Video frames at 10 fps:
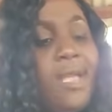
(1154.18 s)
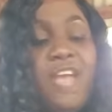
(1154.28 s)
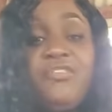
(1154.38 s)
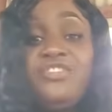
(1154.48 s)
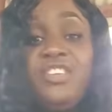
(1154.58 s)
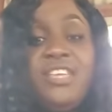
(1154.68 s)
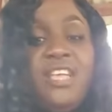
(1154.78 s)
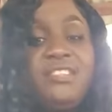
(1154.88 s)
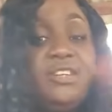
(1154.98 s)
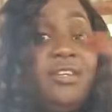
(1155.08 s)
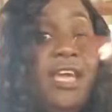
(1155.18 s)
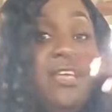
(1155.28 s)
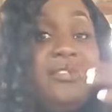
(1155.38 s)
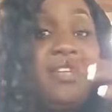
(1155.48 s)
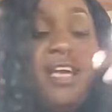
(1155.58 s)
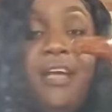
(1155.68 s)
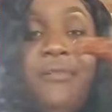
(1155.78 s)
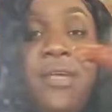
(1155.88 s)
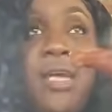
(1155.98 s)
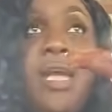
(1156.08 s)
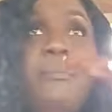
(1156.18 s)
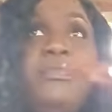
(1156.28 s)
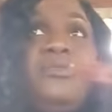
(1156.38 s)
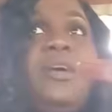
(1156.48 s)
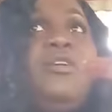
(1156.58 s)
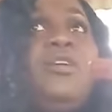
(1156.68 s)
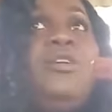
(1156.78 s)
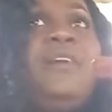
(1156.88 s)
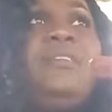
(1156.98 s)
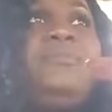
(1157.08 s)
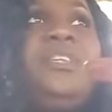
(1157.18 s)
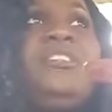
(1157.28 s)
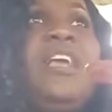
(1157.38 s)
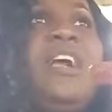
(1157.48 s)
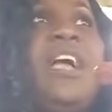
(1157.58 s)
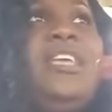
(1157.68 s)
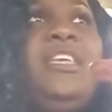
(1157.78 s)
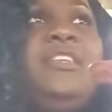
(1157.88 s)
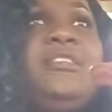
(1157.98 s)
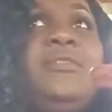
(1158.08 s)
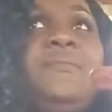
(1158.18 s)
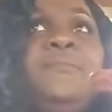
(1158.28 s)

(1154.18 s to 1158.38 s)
Everything is so nice. Miss Wango love our TikTok Eve.